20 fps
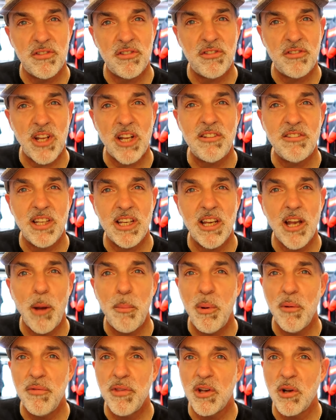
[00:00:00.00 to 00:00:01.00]
setting
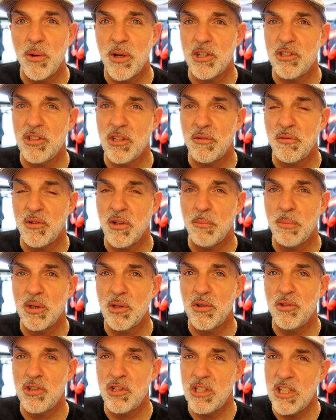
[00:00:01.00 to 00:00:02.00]
up of the quick shifter
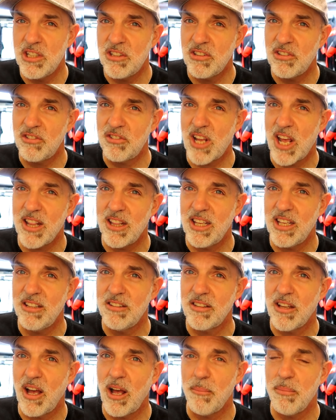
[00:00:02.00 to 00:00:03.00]
because you need to set
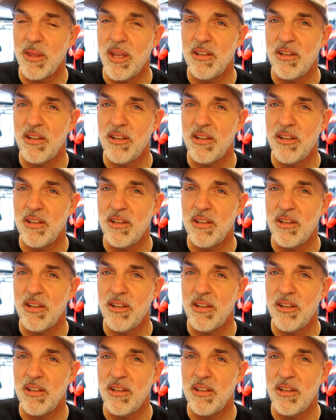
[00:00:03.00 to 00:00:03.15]
these up.